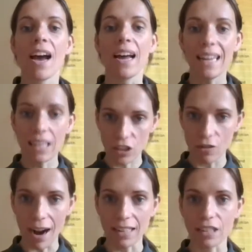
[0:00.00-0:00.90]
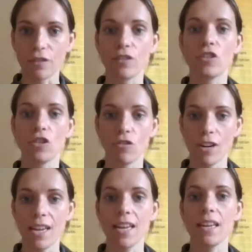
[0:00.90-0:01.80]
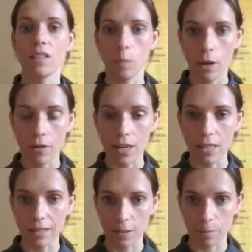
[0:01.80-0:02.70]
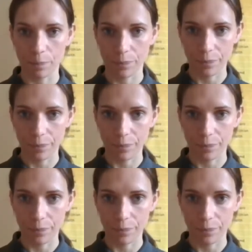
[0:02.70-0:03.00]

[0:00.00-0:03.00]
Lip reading: an interactive degree experience.